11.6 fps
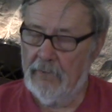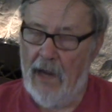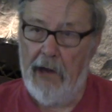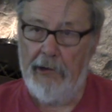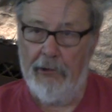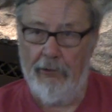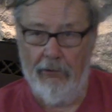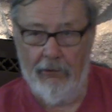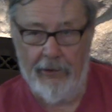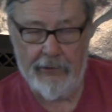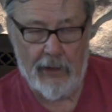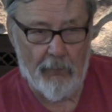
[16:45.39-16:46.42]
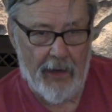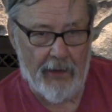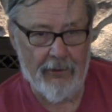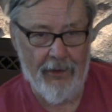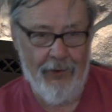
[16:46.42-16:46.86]
I didn't know anything
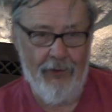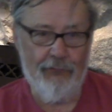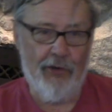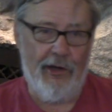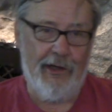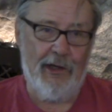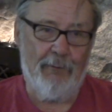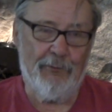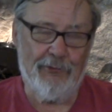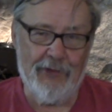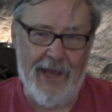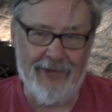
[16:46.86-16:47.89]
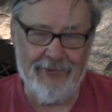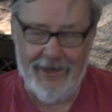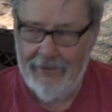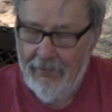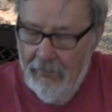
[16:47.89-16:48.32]
about setting up a stand
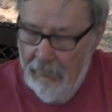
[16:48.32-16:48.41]
sight.